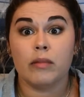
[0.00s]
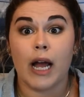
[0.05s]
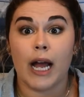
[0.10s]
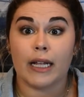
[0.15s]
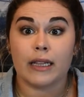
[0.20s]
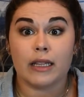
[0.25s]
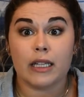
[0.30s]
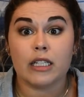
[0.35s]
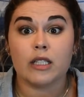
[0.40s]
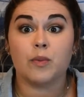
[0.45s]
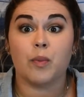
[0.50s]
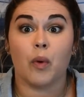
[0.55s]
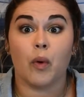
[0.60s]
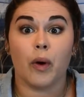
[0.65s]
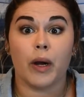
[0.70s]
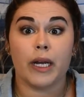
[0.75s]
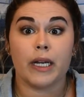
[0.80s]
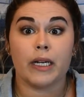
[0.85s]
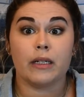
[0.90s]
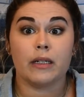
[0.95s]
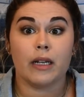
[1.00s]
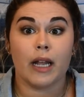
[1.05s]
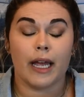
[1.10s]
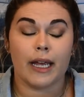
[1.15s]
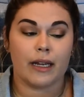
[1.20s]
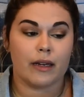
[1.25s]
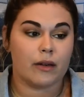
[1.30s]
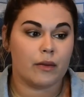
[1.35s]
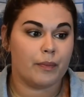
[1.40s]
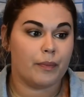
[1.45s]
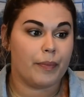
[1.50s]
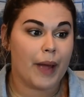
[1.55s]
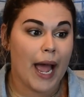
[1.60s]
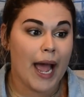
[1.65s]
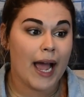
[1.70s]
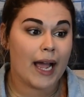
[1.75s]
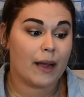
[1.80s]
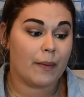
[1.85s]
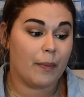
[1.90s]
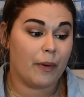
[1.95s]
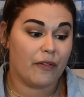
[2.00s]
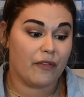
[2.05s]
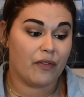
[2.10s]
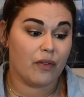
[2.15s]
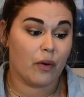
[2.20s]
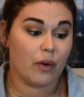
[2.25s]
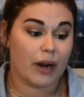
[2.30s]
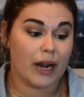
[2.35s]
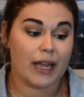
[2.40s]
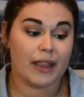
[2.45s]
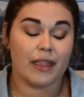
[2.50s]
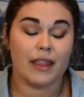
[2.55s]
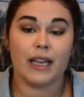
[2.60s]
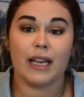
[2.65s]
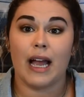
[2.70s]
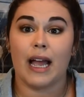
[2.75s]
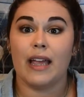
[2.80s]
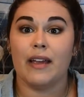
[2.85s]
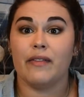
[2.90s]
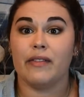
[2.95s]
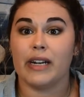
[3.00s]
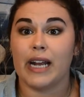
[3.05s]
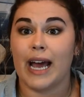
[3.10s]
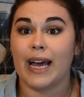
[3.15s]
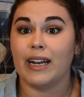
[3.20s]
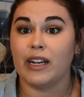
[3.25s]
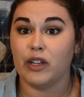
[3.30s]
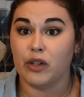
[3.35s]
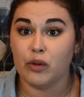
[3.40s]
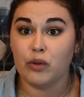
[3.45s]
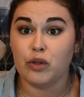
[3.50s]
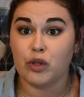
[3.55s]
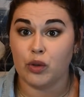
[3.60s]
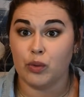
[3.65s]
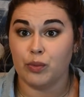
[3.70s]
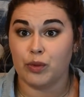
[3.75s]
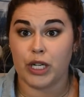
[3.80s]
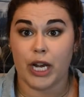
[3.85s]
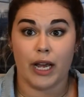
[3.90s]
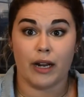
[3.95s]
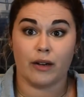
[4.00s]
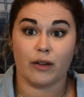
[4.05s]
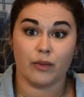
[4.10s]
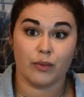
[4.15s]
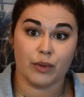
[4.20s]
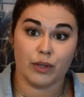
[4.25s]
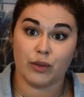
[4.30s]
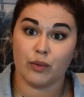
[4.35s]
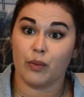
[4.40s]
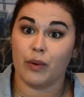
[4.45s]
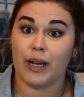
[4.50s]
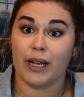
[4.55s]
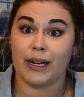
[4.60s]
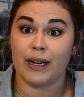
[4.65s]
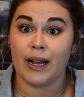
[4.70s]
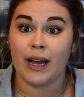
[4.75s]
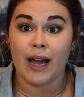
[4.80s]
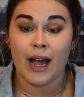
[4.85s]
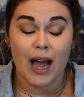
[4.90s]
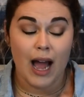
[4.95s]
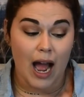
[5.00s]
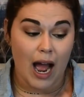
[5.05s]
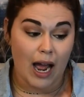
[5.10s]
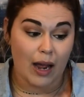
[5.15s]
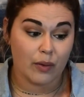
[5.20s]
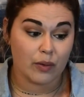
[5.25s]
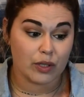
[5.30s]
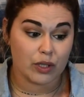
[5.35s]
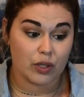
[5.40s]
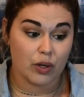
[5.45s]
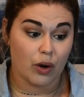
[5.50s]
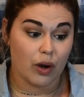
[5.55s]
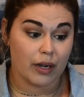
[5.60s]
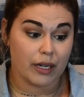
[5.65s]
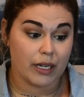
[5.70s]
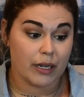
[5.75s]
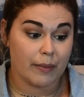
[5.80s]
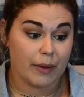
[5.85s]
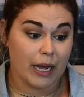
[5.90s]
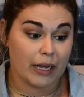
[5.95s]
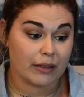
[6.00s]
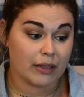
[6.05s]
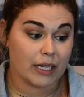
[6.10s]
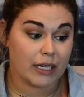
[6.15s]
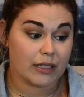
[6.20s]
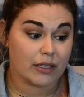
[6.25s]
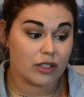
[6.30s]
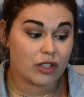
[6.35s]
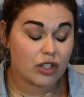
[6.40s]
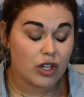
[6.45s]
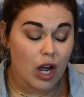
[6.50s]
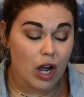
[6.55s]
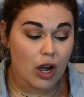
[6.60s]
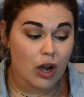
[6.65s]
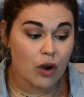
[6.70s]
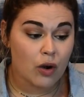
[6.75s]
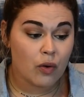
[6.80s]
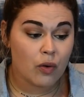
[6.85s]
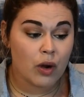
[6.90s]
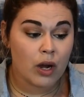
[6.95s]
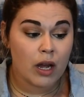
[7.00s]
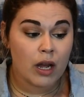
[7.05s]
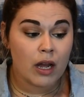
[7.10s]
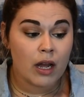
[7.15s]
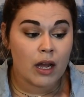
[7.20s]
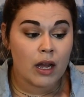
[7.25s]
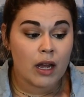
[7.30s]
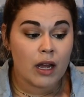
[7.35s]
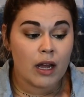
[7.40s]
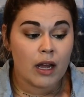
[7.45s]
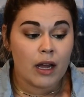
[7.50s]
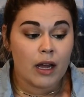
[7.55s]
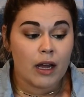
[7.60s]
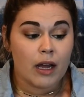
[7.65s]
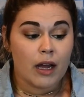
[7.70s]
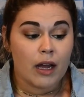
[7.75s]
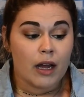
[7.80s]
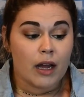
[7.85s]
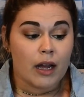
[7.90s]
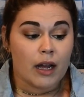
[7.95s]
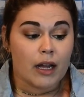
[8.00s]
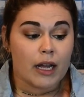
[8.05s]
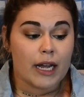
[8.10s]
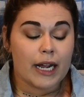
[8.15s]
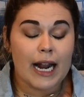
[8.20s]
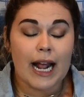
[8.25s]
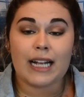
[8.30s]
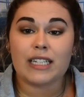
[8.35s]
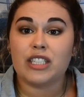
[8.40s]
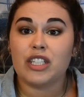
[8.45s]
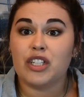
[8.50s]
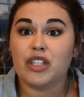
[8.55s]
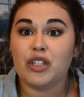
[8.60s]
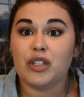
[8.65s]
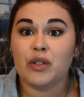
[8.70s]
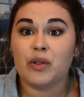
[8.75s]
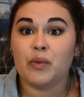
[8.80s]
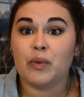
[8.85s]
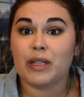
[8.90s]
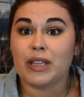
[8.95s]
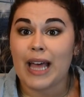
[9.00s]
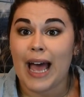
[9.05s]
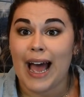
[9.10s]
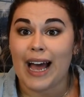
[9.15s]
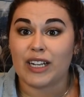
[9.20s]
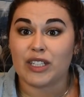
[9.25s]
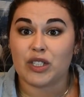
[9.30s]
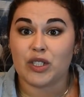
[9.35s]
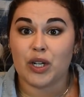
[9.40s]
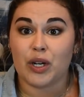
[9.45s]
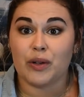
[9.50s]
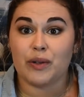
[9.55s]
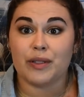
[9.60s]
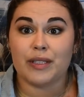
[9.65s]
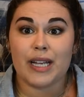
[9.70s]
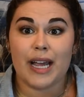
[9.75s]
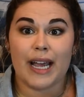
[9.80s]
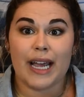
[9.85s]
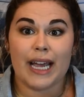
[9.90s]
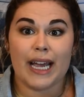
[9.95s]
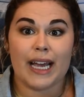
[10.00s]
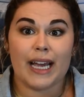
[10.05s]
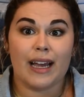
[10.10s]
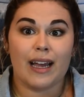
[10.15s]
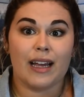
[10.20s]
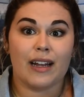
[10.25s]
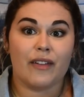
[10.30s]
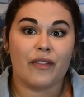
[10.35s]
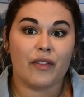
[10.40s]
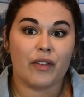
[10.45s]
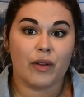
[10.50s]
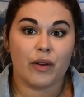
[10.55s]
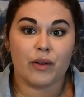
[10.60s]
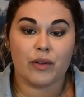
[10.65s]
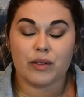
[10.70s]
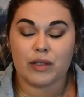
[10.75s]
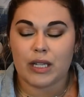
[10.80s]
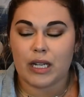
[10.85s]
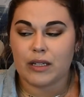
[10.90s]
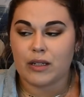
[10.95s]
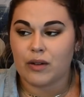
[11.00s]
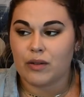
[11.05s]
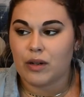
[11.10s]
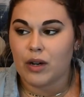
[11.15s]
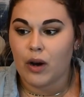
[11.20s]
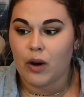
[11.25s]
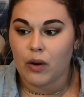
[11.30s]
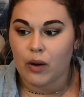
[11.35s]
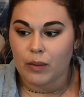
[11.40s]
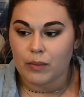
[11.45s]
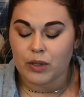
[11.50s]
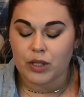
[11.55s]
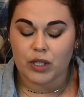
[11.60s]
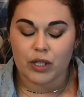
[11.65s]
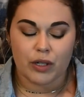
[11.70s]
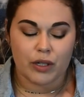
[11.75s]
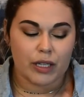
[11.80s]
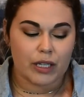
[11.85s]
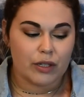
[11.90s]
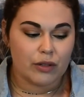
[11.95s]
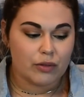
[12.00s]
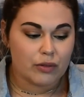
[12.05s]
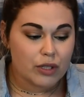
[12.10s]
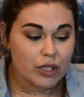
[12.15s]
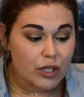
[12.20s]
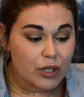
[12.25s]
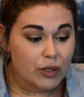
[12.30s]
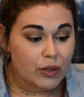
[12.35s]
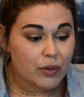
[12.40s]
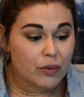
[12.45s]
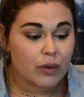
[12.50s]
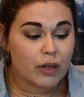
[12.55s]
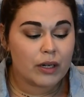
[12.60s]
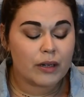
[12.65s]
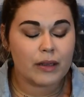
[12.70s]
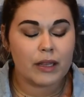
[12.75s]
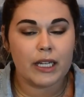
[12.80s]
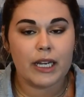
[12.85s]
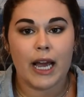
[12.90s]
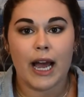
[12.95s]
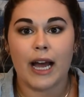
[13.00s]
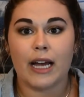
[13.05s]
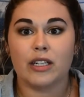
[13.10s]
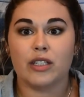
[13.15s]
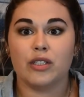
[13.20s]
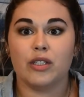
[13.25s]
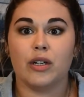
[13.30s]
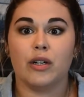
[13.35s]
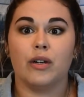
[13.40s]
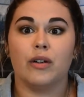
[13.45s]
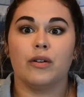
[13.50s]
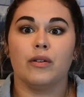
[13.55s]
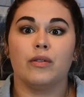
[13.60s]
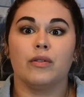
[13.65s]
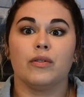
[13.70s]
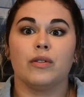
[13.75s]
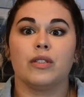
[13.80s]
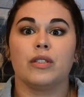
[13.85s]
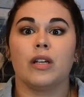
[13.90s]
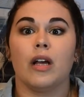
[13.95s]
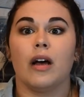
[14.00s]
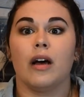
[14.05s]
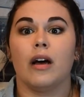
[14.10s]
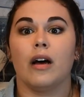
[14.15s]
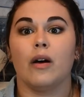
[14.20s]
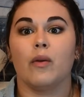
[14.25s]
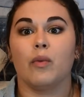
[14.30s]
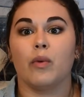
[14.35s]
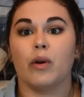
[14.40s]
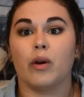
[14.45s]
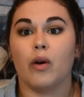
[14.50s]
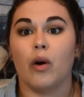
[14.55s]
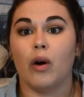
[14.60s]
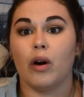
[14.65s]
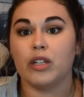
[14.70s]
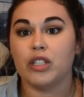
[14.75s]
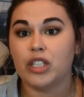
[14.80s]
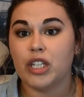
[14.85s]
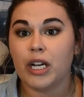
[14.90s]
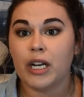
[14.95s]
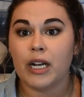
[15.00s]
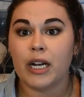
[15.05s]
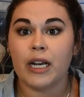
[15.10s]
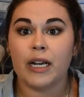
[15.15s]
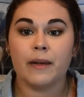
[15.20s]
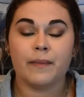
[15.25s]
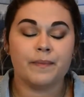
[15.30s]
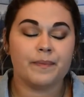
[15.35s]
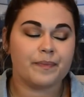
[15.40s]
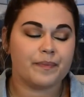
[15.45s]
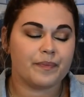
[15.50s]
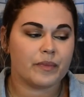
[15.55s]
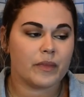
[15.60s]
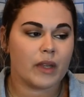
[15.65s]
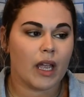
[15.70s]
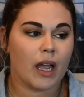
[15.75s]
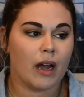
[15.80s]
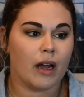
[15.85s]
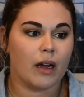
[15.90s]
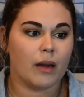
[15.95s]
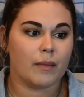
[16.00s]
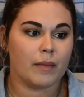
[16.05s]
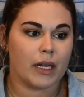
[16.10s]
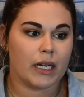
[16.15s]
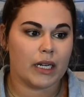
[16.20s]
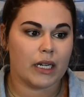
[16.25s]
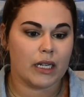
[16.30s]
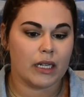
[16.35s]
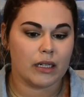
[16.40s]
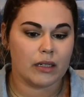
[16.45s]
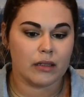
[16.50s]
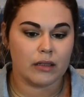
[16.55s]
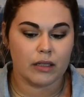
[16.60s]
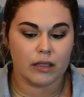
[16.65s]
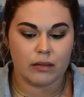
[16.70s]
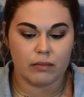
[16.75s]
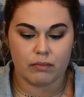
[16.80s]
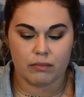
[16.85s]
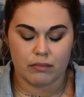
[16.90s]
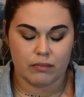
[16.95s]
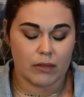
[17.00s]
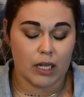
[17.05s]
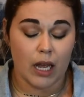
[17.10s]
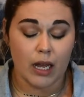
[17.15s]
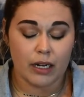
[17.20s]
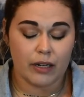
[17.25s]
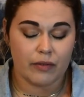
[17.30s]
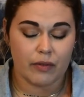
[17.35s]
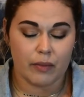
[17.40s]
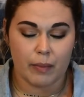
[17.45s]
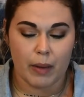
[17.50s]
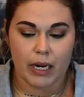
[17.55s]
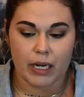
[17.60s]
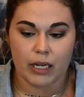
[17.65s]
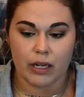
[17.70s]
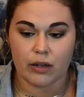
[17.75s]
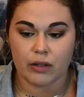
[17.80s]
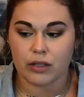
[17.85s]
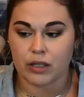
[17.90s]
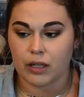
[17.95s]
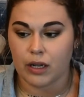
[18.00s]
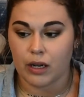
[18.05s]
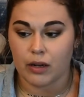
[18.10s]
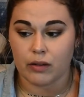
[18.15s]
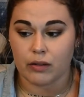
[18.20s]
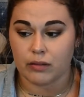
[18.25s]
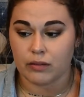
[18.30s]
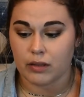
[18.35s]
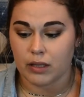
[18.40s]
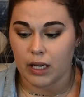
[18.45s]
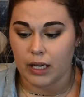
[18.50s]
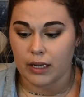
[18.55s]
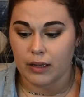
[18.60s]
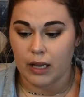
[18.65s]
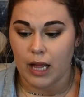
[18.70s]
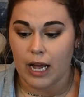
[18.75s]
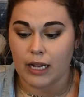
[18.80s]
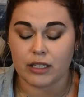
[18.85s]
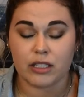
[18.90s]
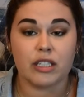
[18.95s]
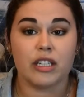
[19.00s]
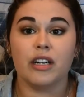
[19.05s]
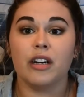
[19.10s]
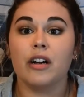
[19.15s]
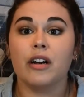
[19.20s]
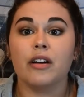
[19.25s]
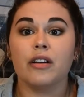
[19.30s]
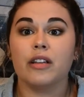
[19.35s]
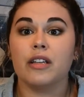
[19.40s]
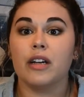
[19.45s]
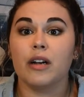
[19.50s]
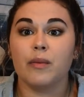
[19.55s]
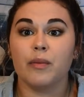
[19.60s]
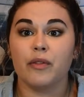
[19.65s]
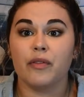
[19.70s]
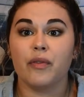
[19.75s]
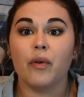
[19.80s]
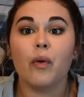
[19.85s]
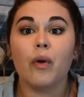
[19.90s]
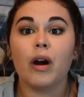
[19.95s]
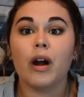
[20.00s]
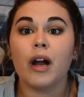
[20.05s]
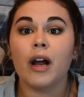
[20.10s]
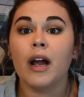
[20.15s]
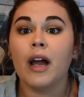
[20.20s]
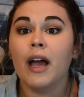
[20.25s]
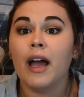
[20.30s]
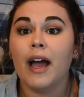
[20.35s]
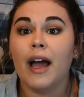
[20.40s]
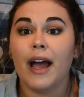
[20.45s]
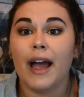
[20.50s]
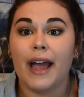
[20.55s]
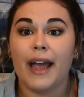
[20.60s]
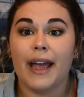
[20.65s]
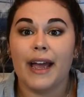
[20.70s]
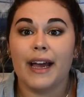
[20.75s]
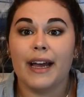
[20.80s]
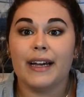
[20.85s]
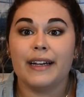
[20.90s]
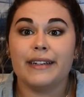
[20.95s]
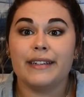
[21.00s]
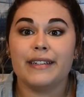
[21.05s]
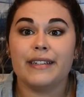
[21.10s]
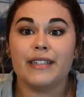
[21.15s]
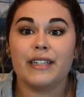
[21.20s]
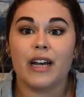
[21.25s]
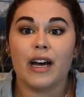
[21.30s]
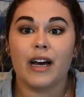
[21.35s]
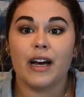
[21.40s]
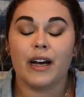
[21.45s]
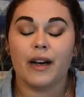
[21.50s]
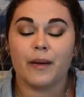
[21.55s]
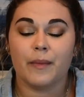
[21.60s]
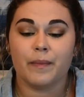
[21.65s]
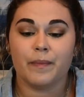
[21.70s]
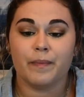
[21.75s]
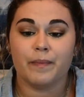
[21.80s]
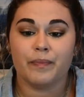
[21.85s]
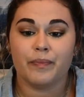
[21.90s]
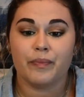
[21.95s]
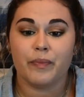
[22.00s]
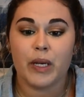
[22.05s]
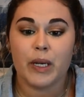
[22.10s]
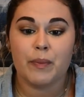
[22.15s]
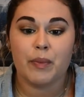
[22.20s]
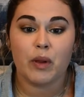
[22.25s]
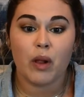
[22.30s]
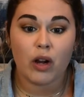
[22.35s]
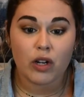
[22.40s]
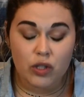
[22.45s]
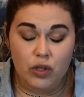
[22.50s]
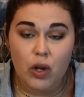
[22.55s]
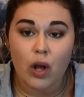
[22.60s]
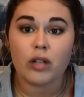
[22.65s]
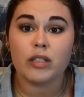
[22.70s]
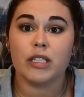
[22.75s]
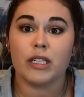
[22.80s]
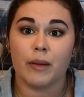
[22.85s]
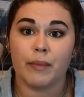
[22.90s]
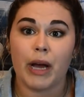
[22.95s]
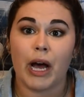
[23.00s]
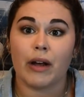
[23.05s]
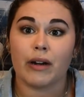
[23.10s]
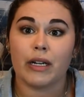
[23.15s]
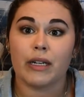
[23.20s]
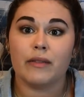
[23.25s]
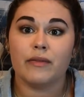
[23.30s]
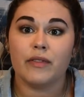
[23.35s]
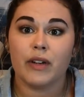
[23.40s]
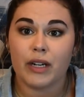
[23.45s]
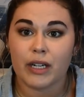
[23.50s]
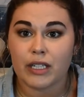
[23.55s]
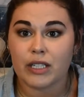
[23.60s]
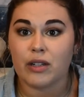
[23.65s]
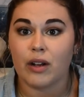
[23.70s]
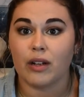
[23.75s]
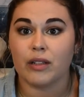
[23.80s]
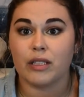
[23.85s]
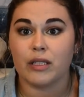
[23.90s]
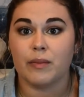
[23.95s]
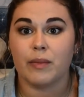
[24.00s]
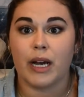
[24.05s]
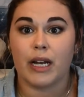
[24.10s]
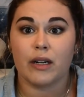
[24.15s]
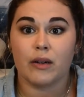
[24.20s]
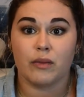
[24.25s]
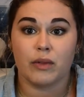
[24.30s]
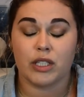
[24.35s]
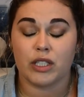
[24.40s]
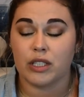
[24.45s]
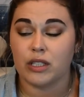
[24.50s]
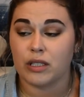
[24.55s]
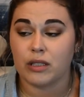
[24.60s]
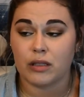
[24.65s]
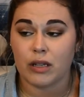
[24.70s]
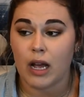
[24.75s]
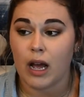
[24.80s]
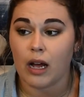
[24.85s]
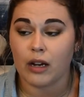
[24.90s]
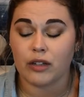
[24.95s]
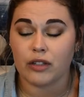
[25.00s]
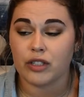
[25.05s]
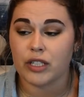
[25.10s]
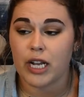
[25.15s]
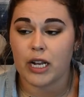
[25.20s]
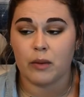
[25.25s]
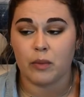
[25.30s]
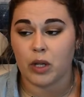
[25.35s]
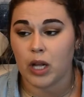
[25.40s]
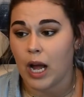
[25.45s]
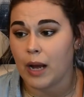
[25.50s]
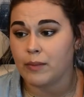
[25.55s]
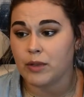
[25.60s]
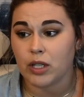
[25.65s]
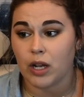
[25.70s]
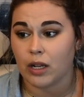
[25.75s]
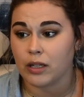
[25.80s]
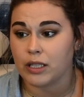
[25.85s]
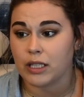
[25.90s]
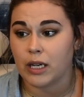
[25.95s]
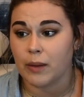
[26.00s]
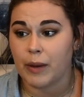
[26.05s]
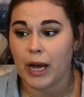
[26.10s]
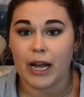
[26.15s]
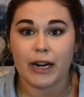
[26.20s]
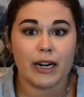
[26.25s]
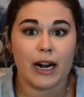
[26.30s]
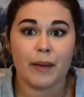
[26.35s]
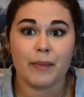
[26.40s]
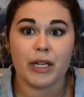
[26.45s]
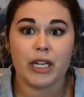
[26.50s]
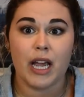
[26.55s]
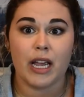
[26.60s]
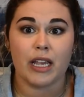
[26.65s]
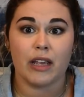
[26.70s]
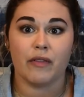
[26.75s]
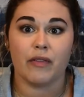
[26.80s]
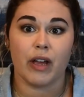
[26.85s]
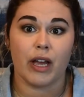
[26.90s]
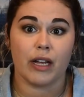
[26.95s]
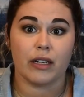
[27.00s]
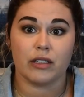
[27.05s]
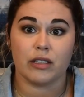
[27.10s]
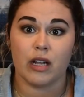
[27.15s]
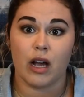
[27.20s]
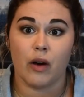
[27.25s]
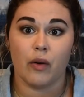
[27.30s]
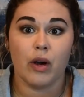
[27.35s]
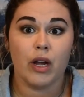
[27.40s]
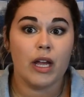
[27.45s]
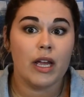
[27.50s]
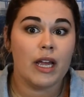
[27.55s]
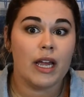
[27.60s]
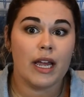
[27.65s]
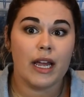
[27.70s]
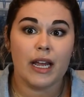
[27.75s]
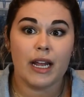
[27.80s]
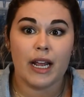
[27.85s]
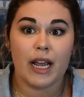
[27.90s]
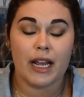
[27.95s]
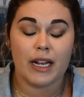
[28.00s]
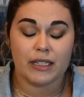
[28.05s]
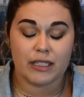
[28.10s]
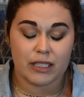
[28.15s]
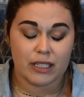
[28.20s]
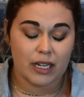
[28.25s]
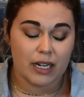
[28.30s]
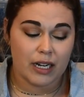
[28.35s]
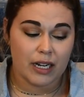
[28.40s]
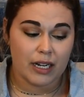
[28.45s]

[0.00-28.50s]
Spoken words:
at this point. Like back before I think I even had a YouTube channel was when I was talking about this. So it has to do with the Astros. And for those that don't know, I'm sure that you do, the Astros were caught cheating not even many years ago. It was like last year, the year before. And people are salty about it, very salty about it, which is understandable. I'm salty about it. I'm a Yankee fan. So it's